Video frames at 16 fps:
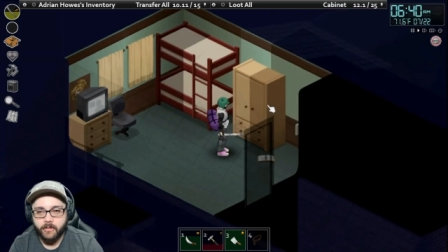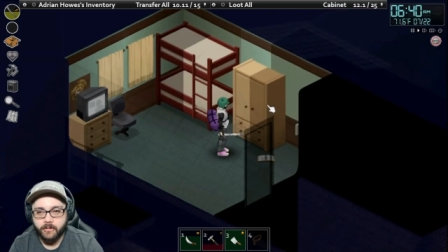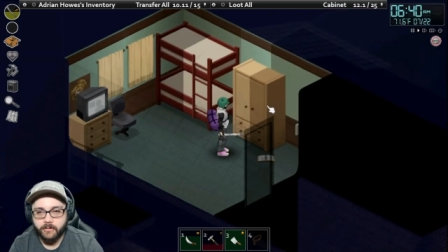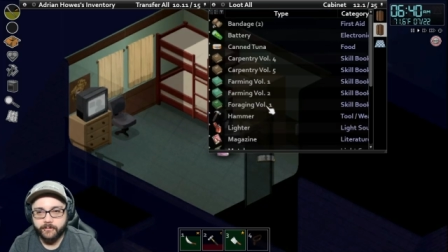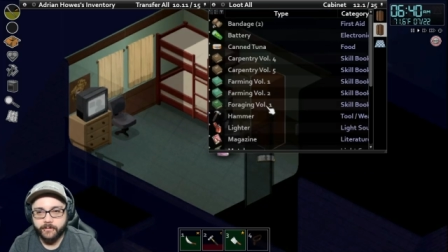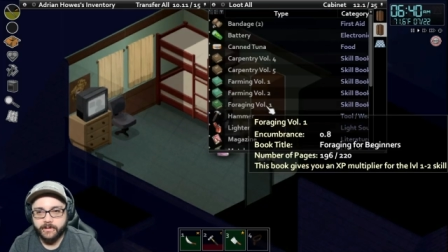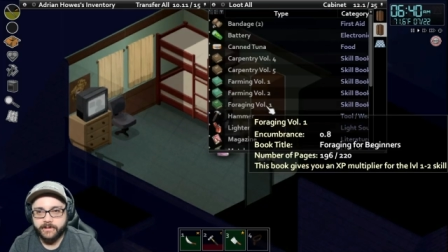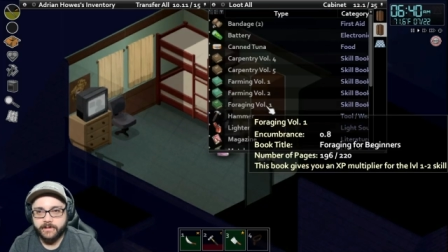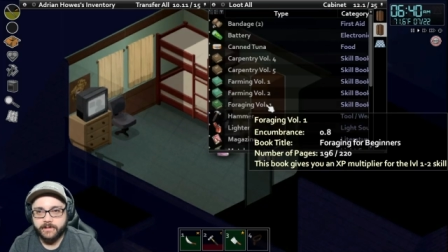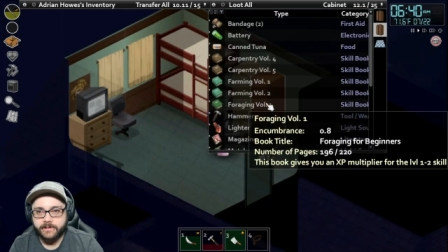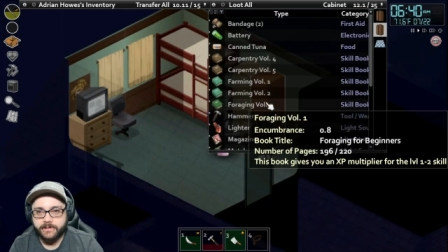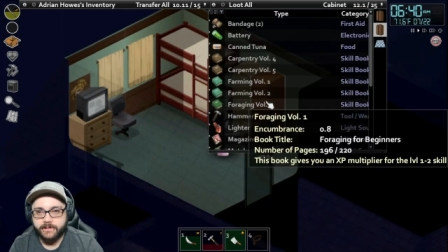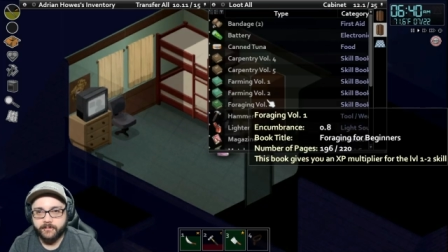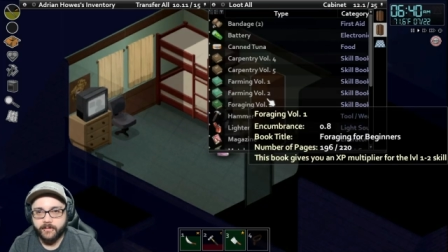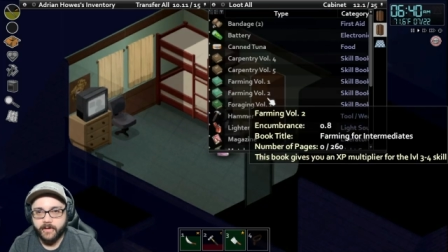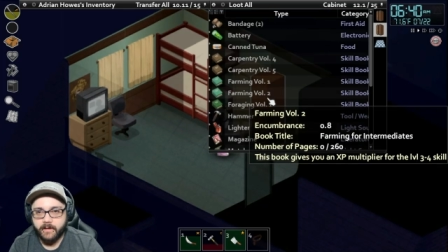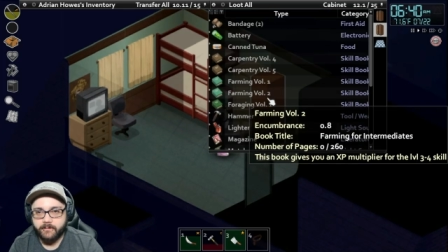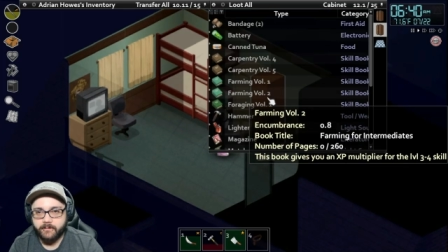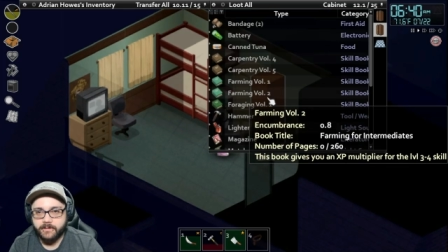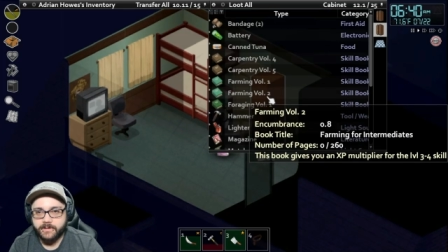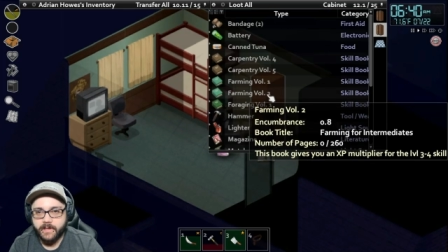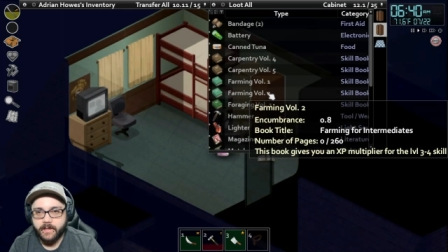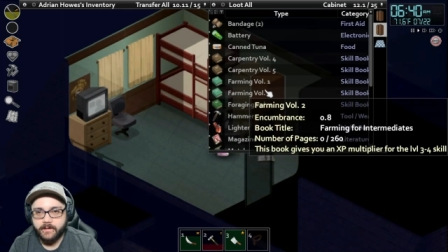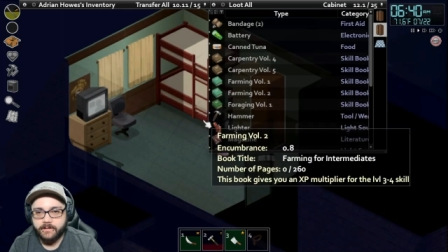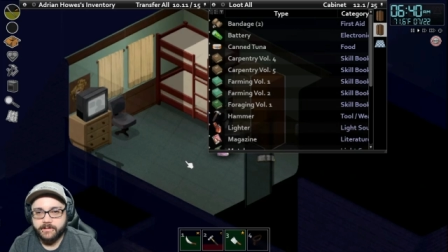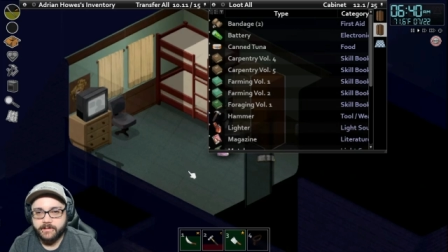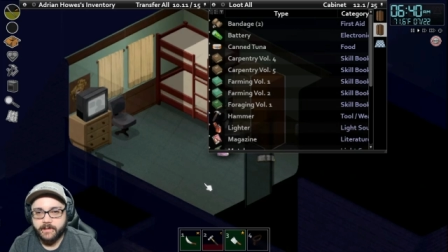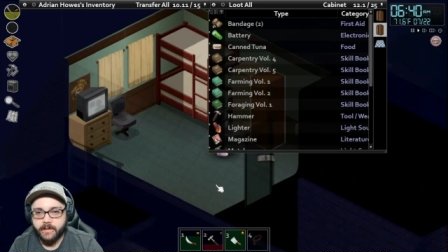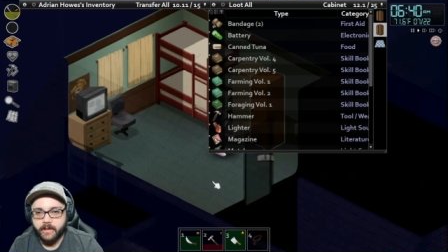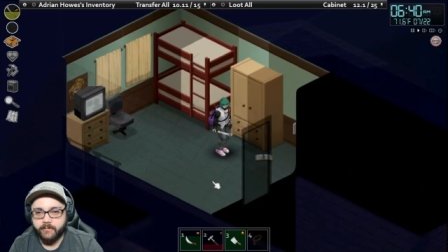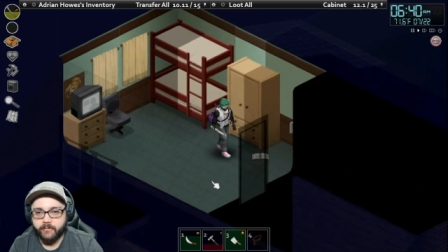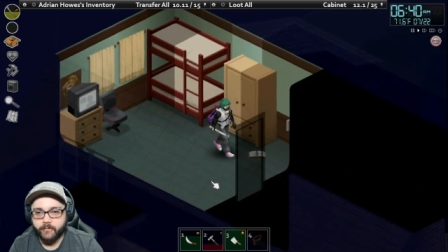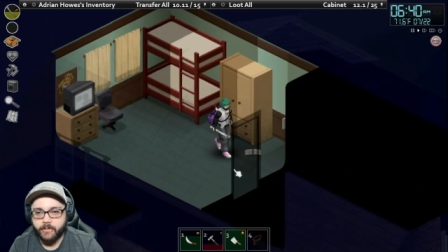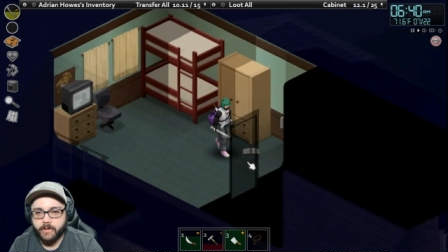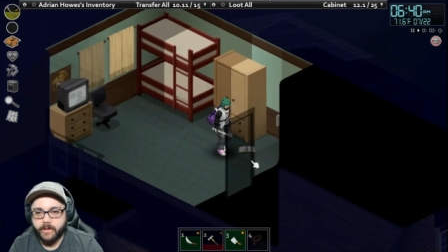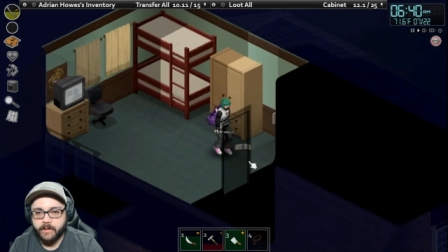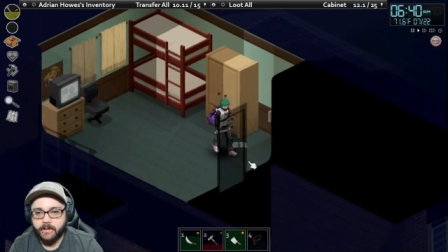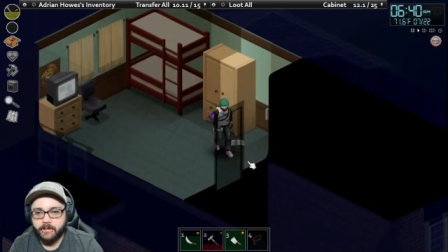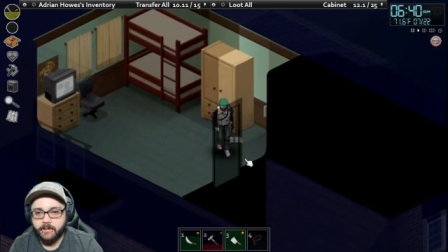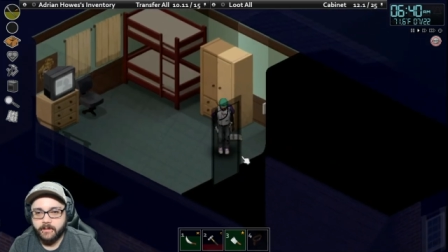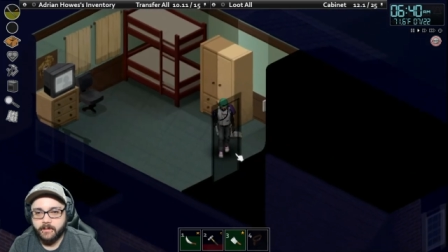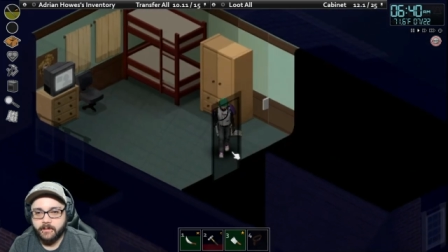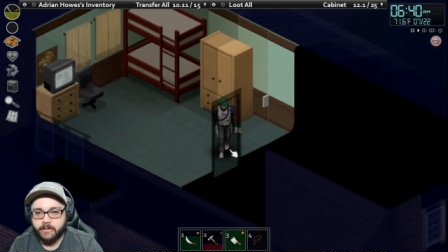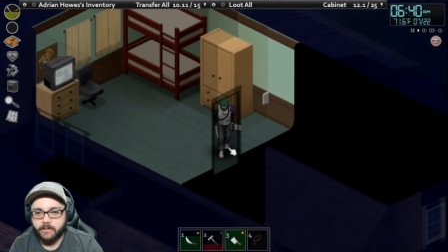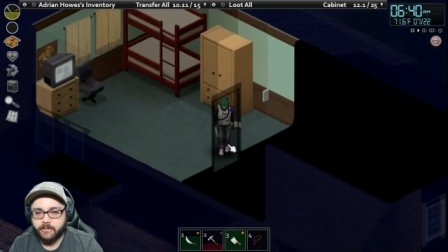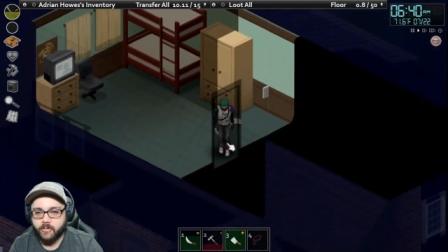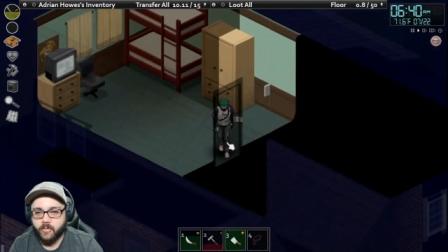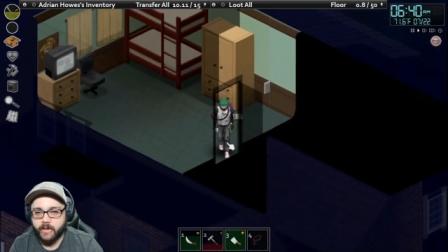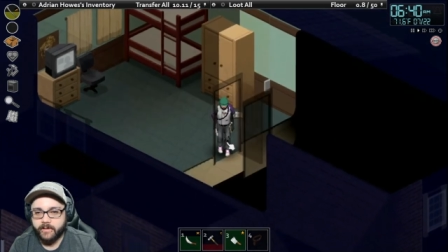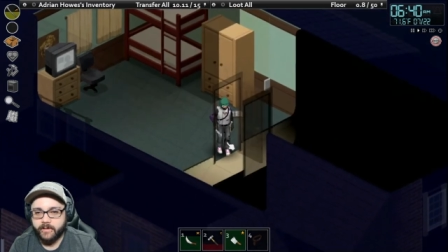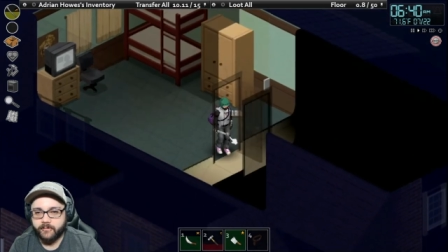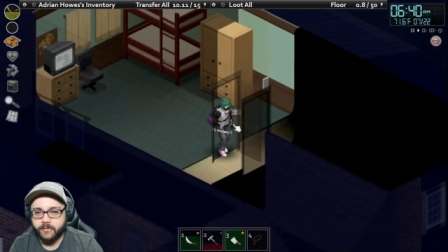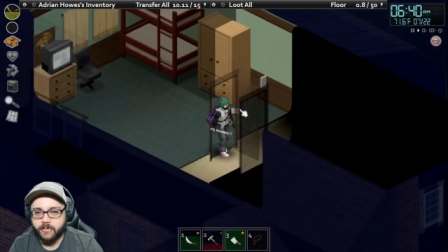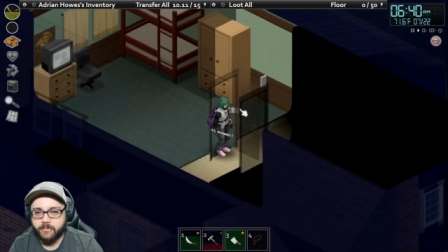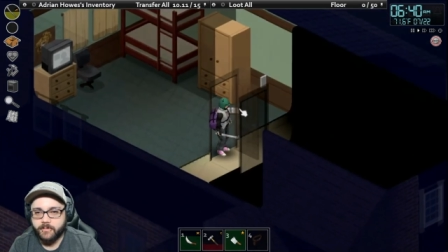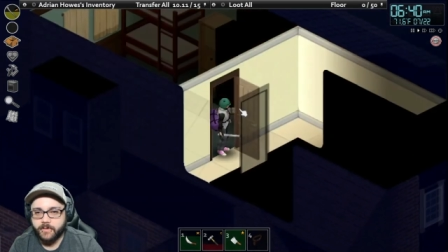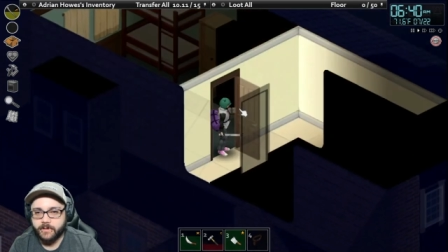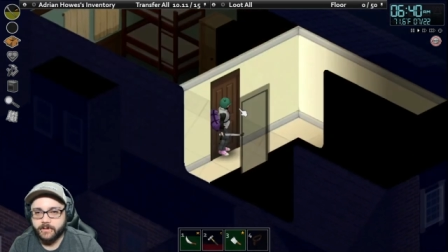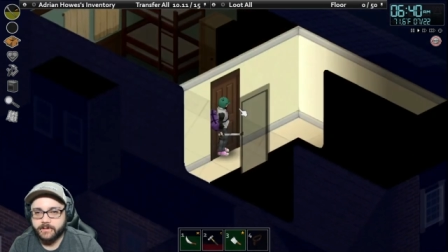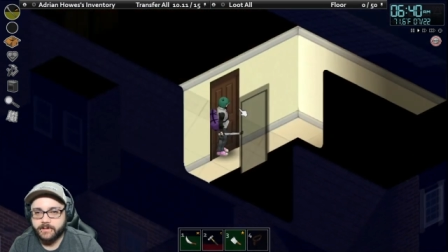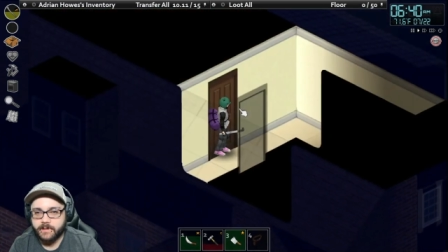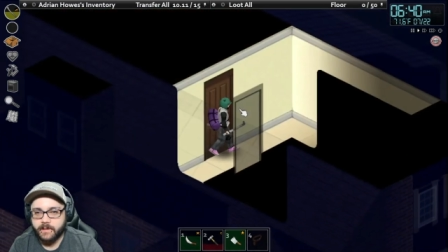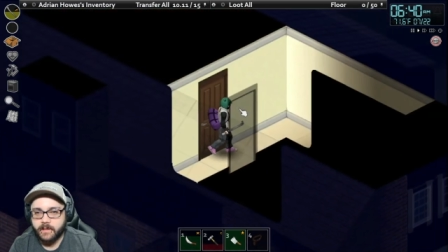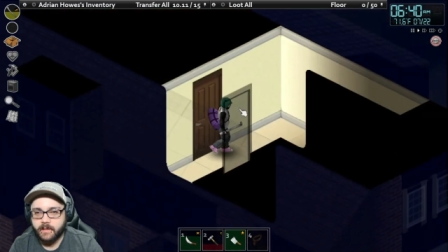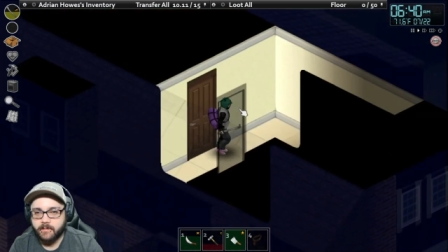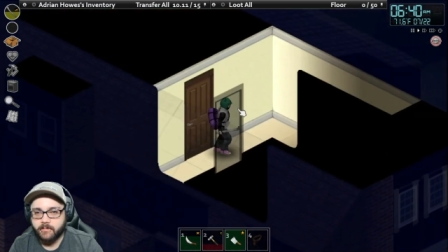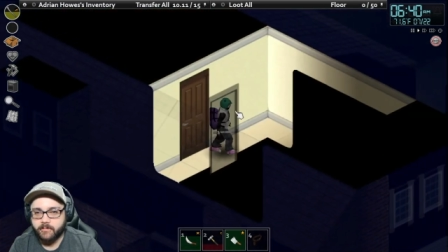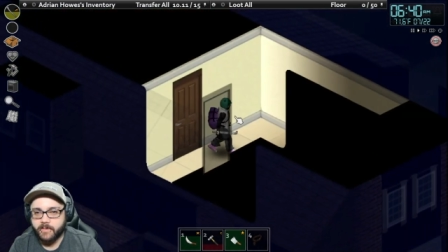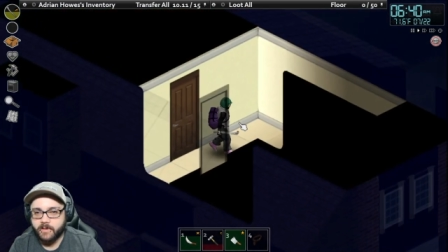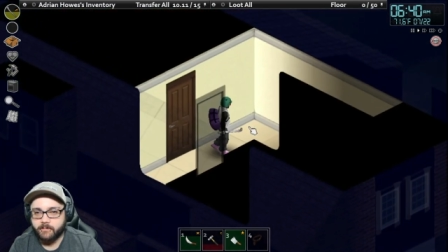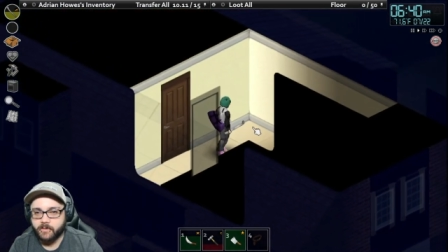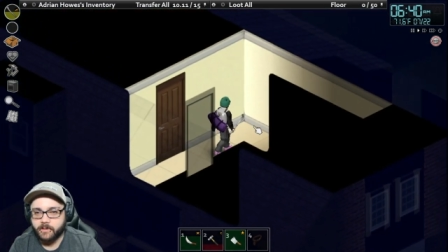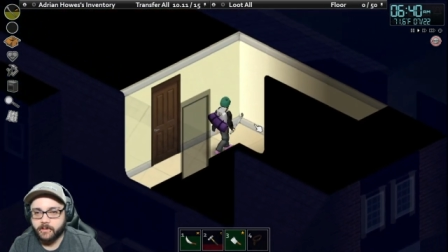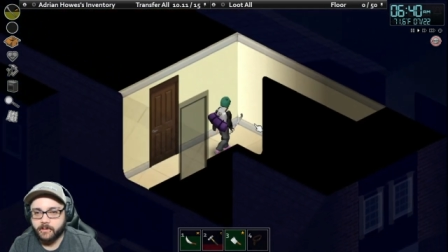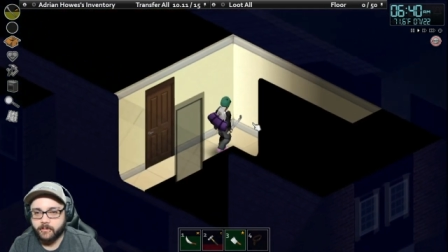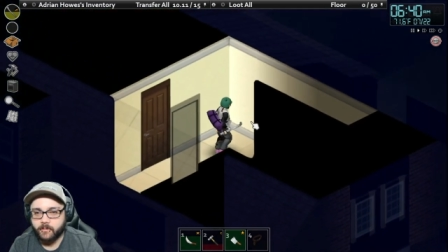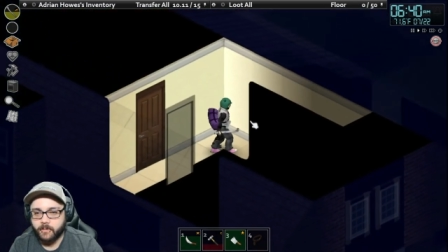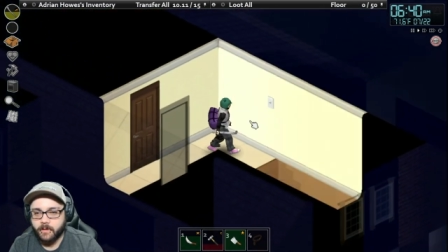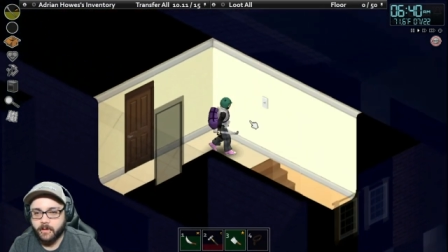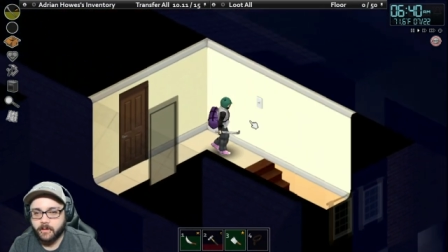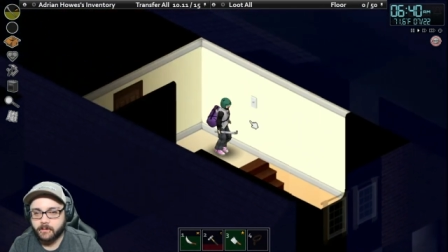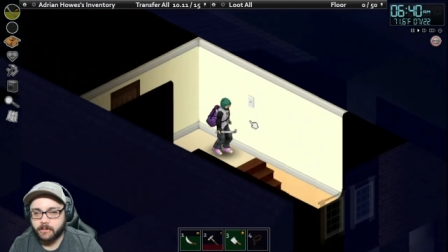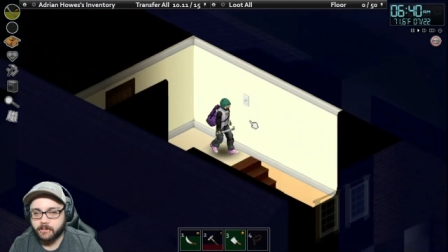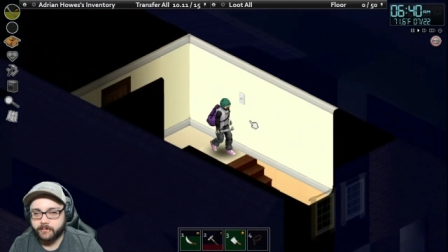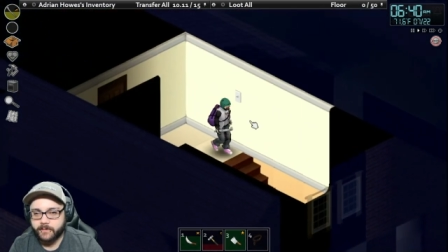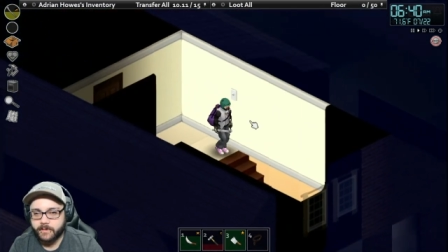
over at the survivor's house and I've read quite a few books. I can't remember all of